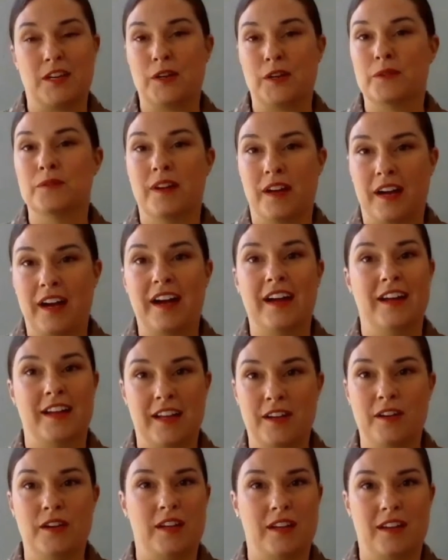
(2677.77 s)
So
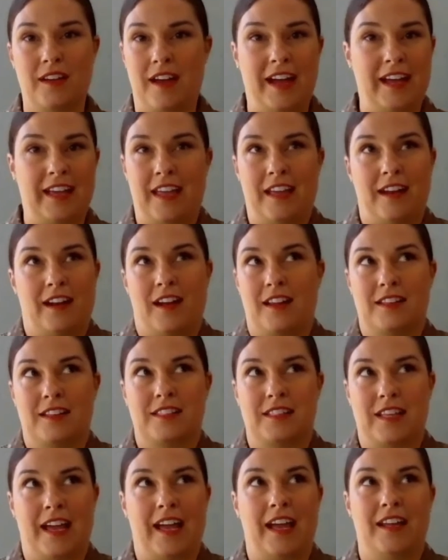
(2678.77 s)
I
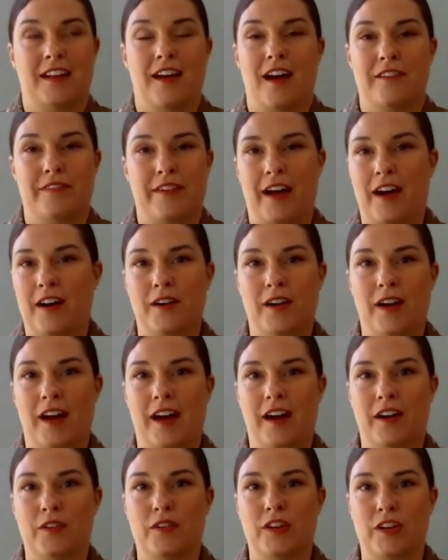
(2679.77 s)
cannot say enough
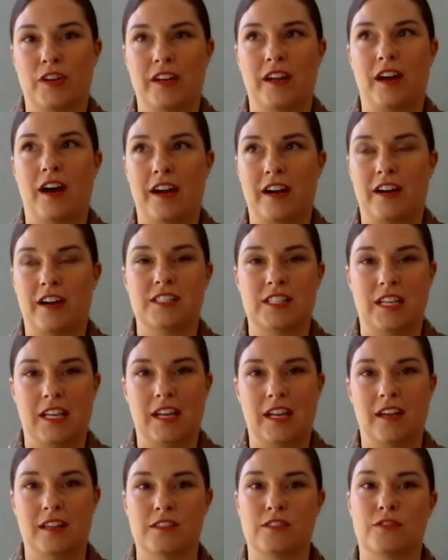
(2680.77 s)
how good
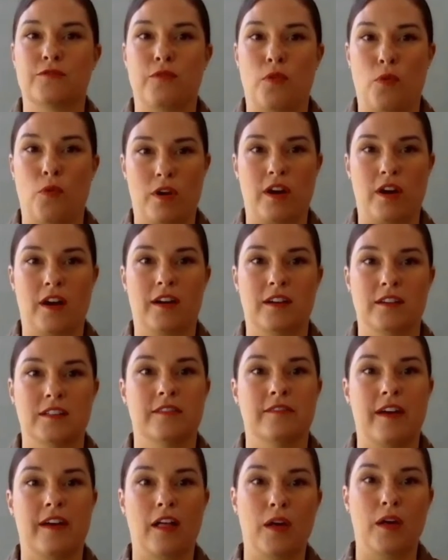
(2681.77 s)
IRT is for
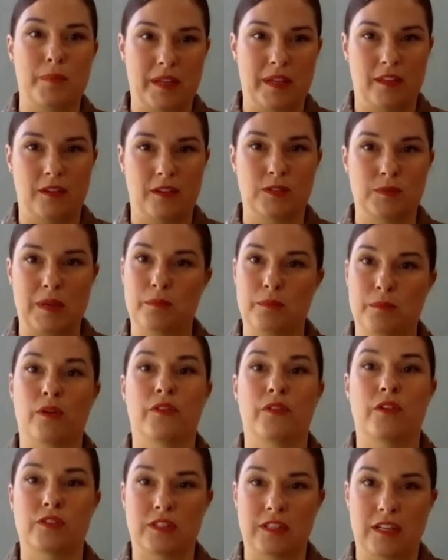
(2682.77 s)
developing those
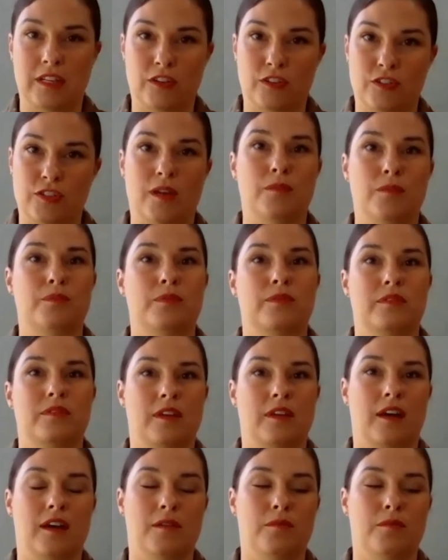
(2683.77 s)
people, those leadership
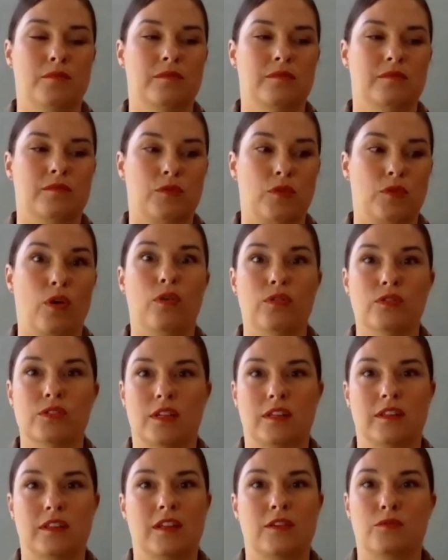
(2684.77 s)

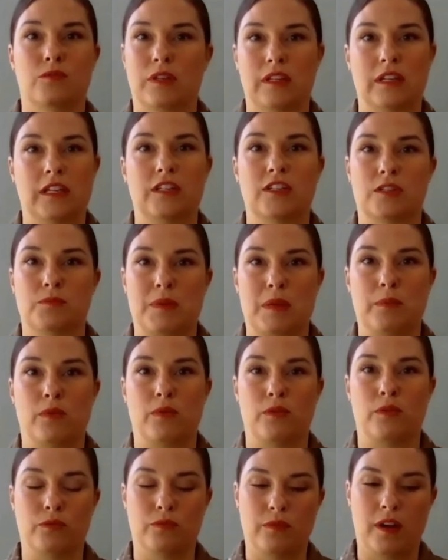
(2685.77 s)
roles, and then really just
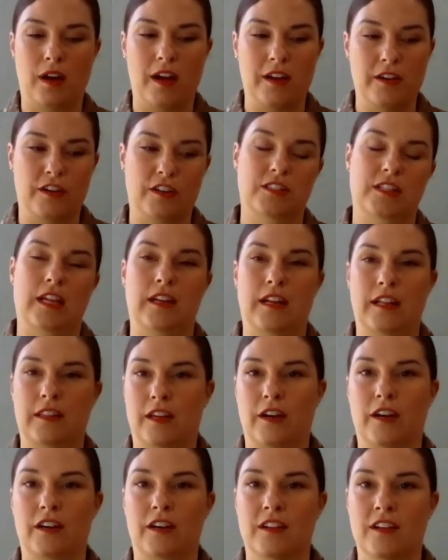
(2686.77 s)
people
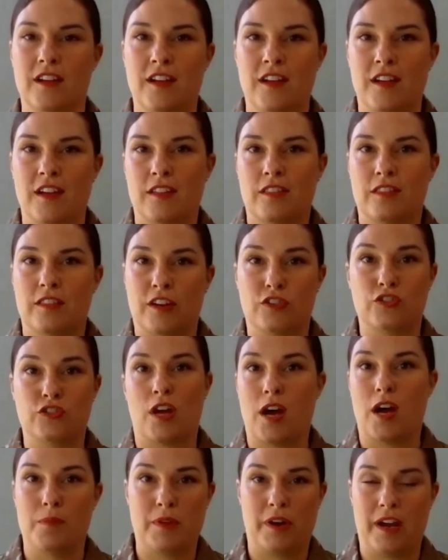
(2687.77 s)
understanding their
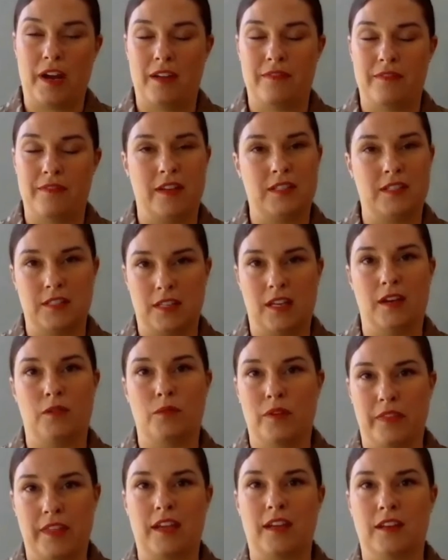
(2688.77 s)
job, their AFSC,
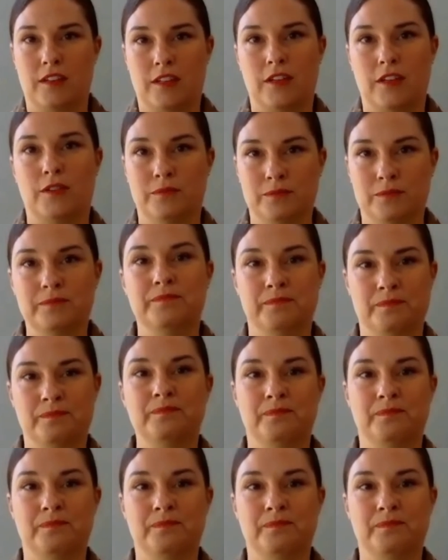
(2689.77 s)
and what they can do.